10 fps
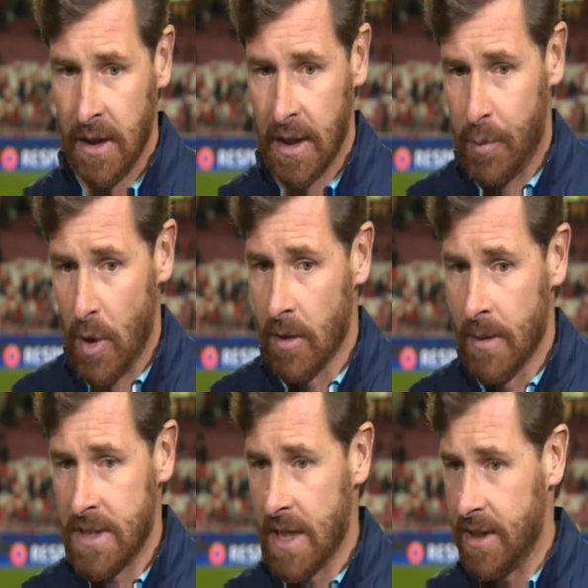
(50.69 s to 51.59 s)
The
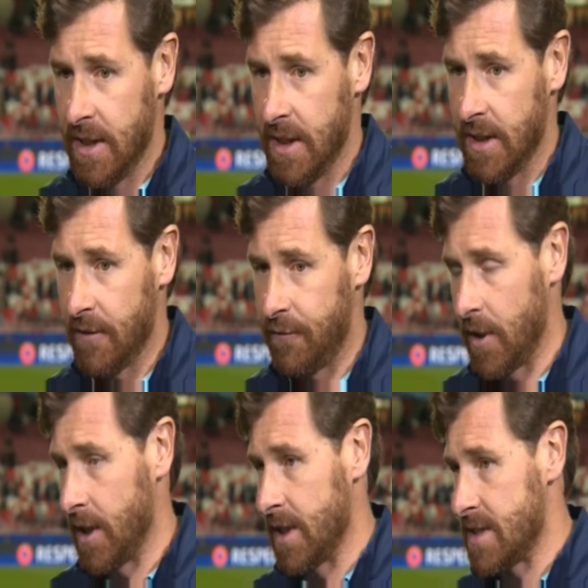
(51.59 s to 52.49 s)
problem is that the, the
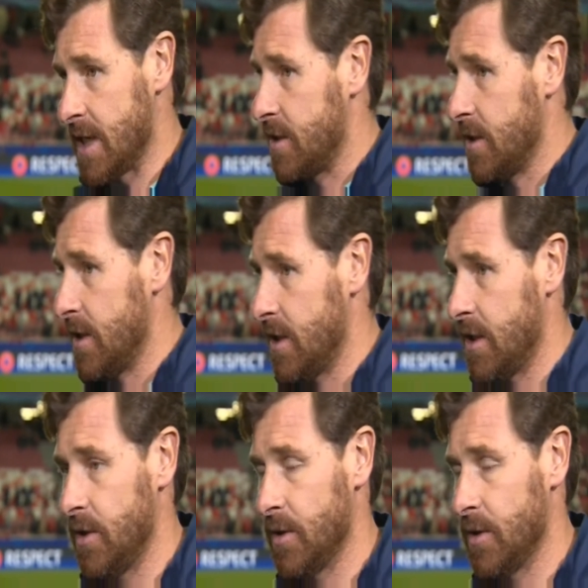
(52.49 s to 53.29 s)
friendlies that uh,